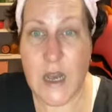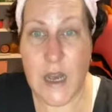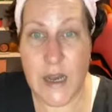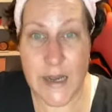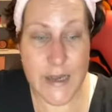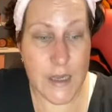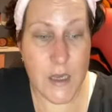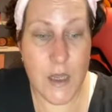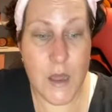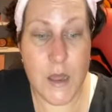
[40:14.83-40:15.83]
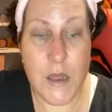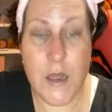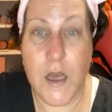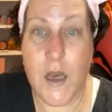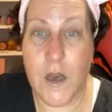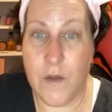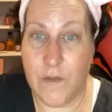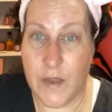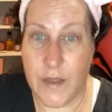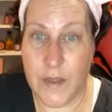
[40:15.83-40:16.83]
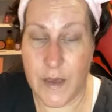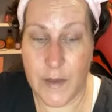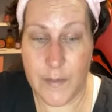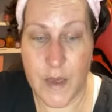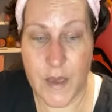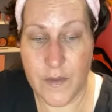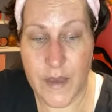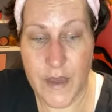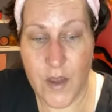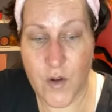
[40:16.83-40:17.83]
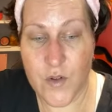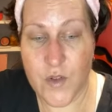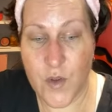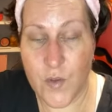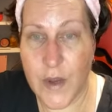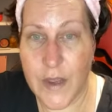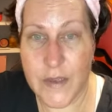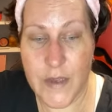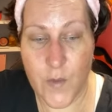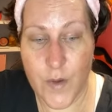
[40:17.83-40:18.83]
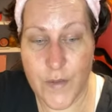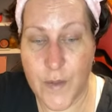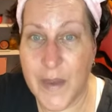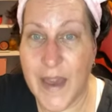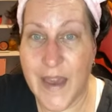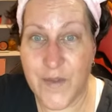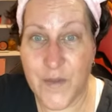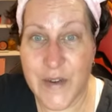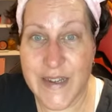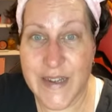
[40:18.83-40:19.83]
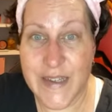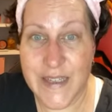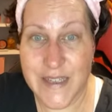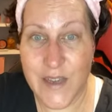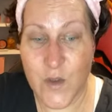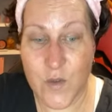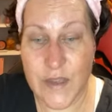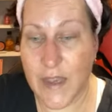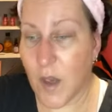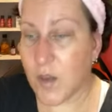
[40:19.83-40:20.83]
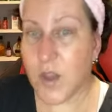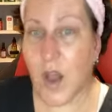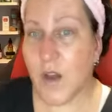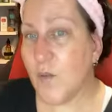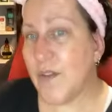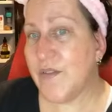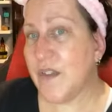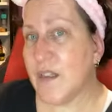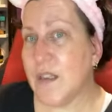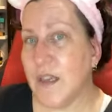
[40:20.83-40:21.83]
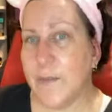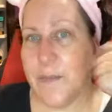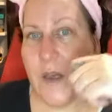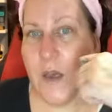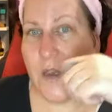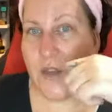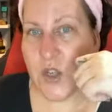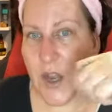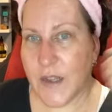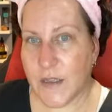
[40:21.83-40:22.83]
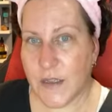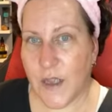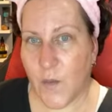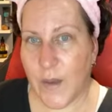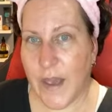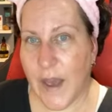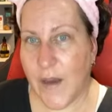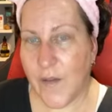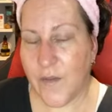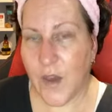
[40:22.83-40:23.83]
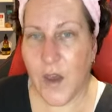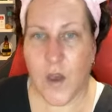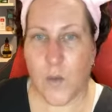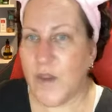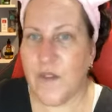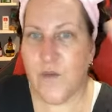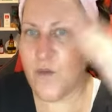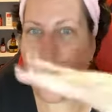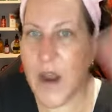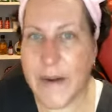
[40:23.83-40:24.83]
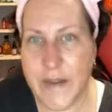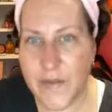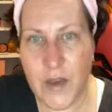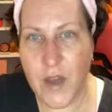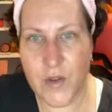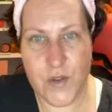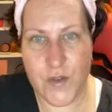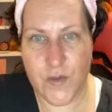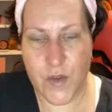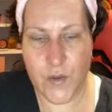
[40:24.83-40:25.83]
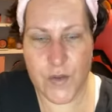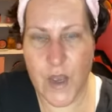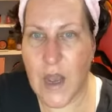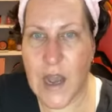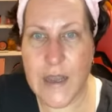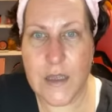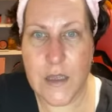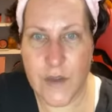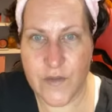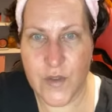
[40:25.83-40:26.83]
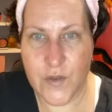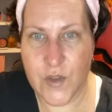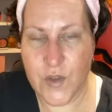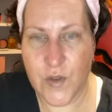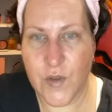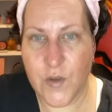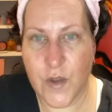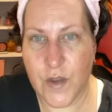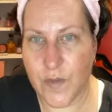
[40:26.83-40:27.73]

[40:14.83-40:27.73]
I love them. They are so nice. I wear them every single day. Along with the lip shines that we have a variety of colors of those. I love those too.